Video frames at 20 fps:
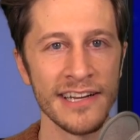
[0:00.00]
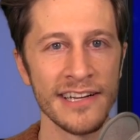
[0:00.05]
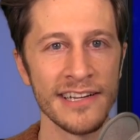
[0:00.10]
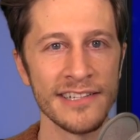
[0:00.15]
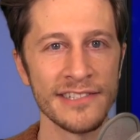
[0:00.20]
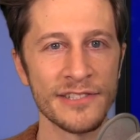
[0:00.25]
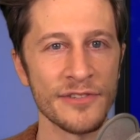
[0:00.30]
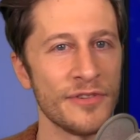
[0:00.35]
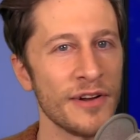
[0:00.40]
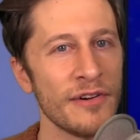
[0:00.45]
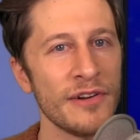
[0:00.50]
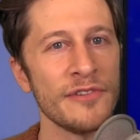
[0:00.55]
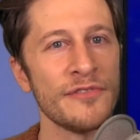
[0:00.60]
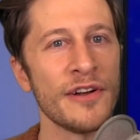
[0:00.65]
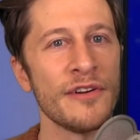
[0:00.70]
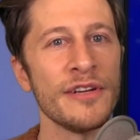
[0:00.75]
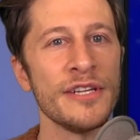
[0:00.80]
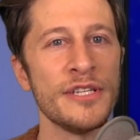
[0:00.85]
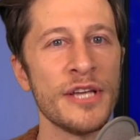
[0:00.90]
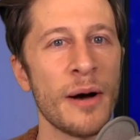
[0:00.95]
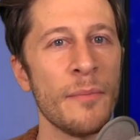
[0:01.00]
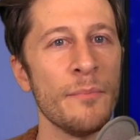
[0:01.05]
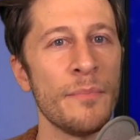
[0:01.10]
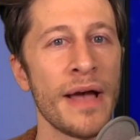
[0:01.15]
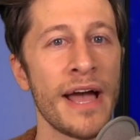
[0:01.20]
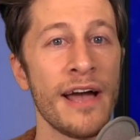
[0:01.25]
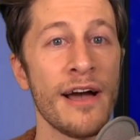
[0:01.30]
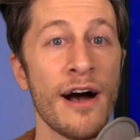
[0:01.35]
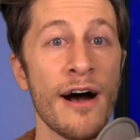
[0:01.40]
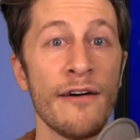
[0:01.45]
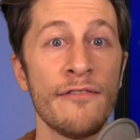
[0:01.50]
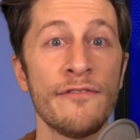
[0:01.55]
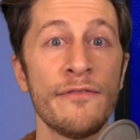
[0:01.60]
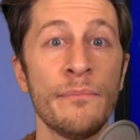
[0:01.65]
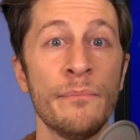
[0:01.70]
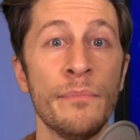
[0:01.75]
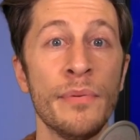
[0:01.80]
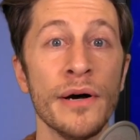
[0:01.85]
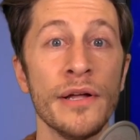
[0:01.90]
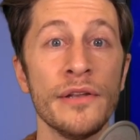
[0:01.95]
it's a very, very dumb payoff,
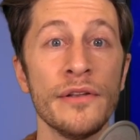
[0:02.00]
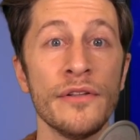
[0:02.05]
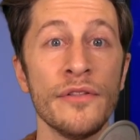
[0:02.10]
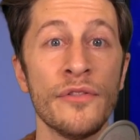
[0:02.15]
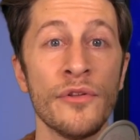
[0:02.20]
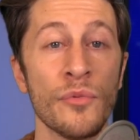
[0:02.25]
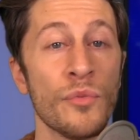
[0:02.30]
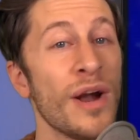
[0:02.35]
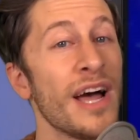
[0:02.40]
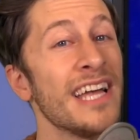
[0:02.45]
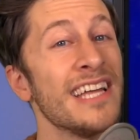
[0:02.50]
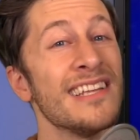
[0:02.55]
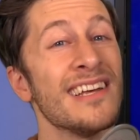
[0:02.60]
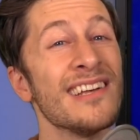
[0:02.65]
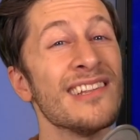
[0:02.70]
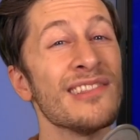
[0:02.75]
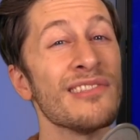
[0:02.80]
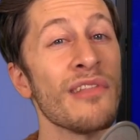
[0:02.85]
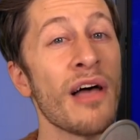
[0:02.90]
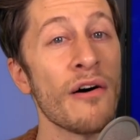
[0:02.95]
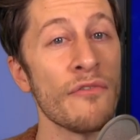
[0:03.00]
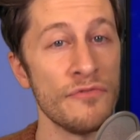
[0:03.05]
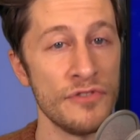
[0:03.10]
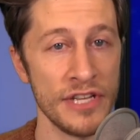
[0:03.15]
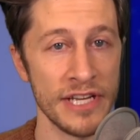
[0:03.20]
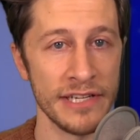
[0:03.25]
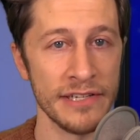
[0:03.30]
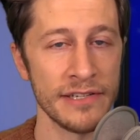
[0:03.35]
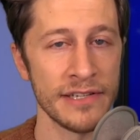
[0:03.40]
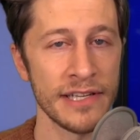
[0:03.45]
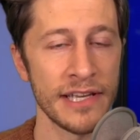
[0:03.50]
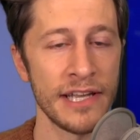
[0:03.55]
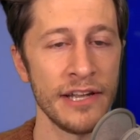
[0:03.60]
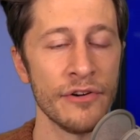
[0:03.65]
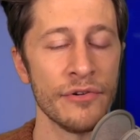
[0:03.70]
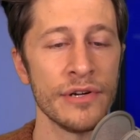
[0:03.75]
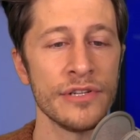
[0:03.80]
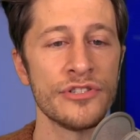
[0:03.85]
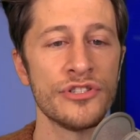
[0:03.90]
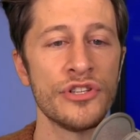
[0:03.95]
but the right loved it.
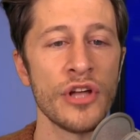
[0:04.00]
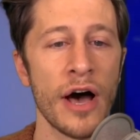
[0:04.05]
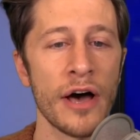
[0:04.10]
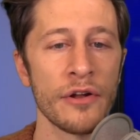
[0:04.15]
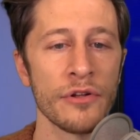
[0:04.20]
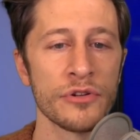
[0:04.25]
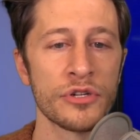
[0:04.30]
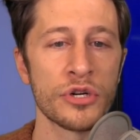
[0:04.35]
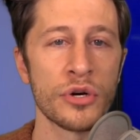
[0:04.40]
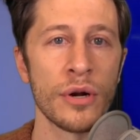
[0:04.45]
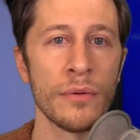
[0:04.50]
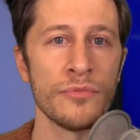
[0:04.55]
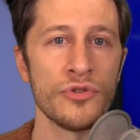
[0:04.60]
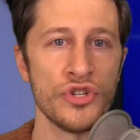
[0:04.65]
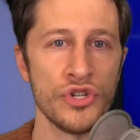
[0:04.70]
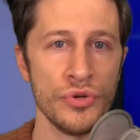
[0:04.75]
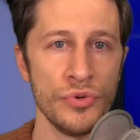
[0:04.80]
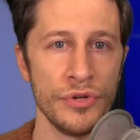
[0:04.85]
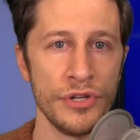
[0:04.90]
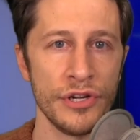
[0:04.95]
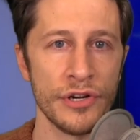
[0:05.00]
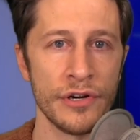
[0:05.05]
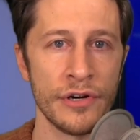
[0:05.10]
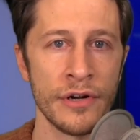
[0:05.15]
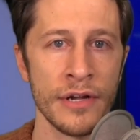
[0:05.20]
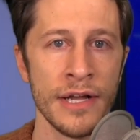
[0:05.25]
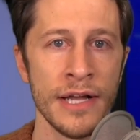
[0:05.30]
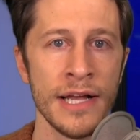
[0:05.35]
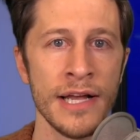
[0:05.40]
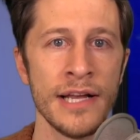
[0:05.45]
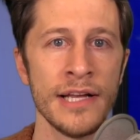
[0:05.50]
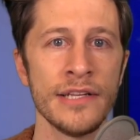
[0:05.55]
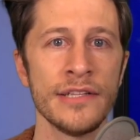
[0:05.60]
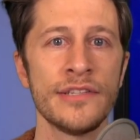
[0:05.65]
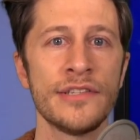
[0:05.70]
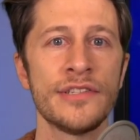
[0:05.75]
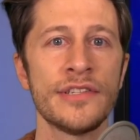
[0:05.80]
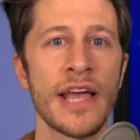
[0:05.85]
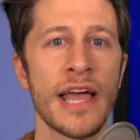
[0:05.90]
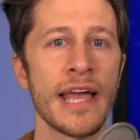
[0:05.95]
Here is Donald Trump Jr.
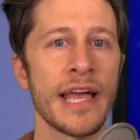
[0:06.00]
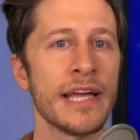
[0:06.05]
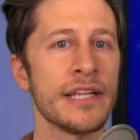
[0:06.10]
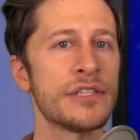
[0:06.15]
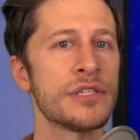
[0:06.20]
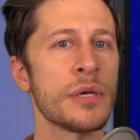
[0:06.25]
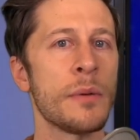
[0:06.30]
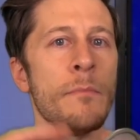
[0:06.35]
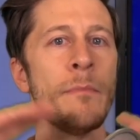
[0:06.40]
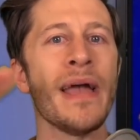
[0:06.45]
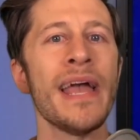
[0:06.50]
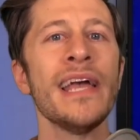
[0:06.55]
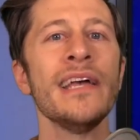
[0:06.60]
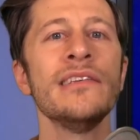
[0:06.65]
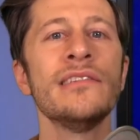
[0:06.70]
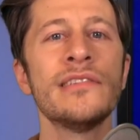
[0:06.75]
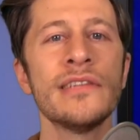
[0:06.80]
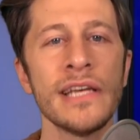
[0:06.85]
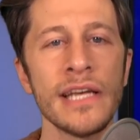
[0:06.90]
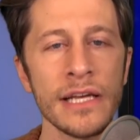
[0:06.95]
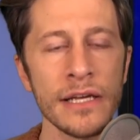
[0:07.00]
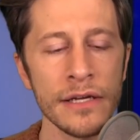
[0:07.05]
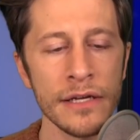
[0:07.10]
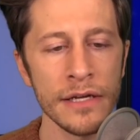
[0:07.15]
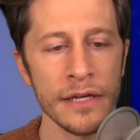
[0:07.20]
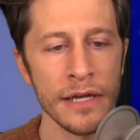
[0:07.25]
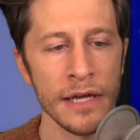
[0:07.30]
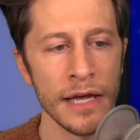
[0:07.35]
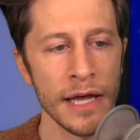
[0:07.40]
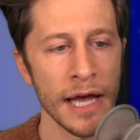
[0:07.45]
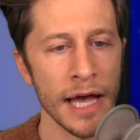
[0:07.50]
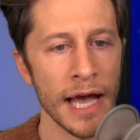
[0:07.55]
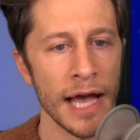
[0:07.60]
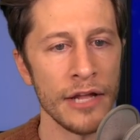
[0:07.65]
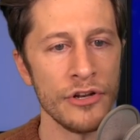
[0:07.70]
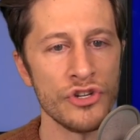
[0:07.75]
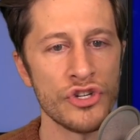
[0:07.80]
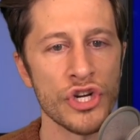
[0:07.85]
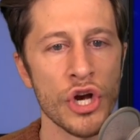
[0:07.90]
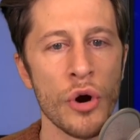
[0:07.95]
saying it's amazing
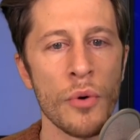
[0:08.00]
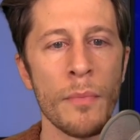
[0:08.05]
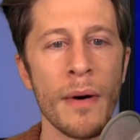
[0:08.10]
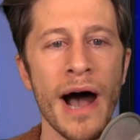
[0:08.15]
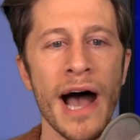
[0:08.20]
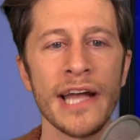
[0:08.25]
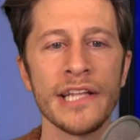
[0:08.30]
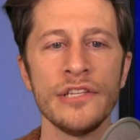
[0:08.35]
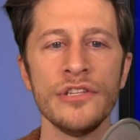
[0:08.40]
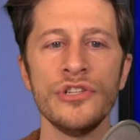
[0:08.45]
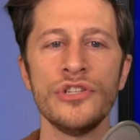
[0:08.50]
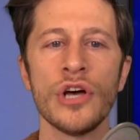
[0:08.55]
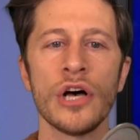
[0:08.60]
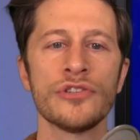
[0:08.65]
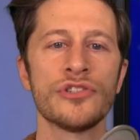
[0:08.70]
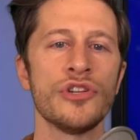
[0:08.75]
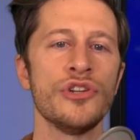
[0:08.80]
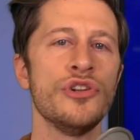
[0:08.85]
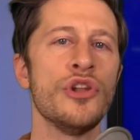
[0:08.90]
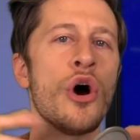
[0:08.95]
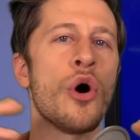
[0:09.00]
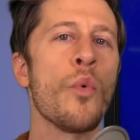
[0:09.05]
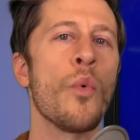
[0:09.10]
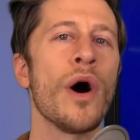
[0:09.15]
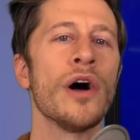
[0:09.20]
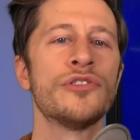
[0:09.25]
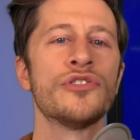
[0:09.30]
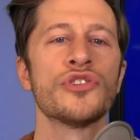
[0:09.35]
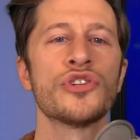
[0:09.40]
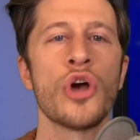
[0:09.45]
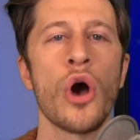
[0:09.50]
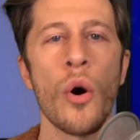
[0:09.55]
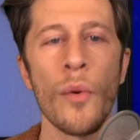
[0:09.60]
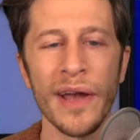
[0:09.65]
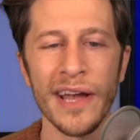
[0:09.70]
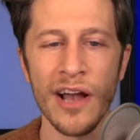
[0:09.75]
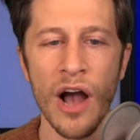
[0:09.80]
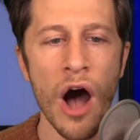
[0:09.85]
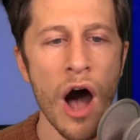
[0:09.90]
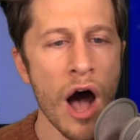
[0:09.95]
and Joe Biden doesn't know what's
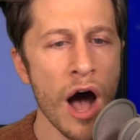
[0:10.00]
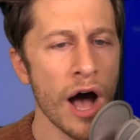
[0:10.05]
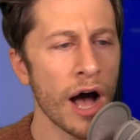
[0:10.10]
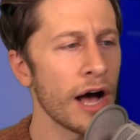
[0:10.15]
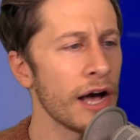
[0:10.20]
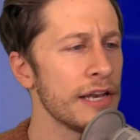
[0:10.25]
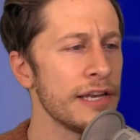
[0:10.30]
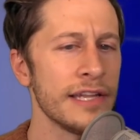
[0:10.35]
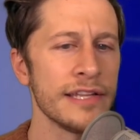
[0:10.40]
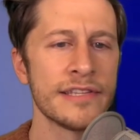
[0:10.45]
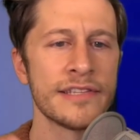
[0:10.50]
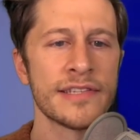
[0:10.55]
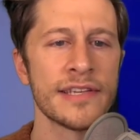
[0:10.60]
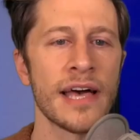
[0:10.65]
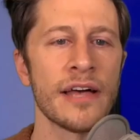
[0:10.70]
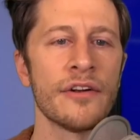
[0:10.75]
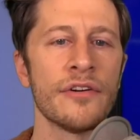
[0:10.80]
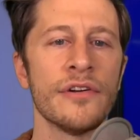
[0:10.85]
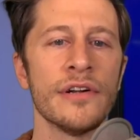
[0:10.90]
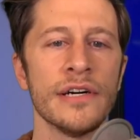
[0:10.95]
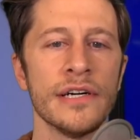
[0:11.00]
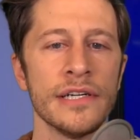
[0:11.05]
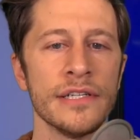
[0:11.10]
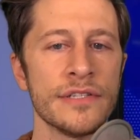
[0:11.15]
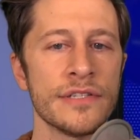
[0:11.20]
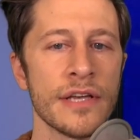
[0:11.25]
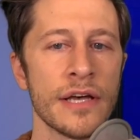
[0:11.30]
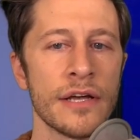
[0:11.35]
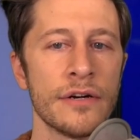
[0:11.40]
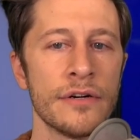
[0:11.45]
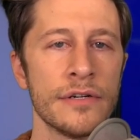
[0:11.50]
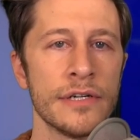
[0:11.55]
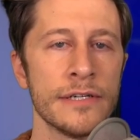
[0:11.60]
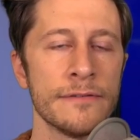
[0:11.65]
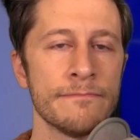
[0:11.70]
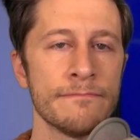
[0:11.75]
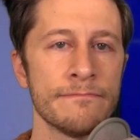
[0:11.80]
going on, et cetera, et cetera.